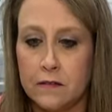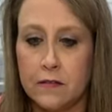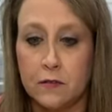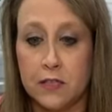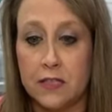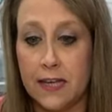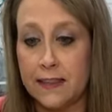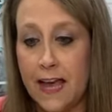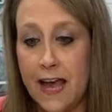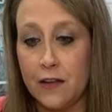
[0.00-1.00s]
So just
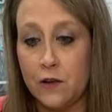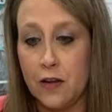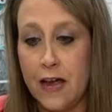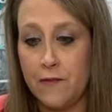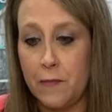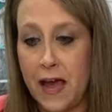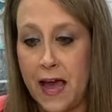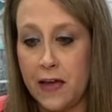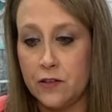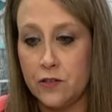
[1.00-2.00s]
like that, you can have a
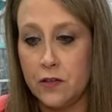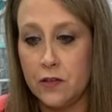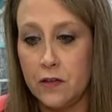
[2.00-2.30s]
patch.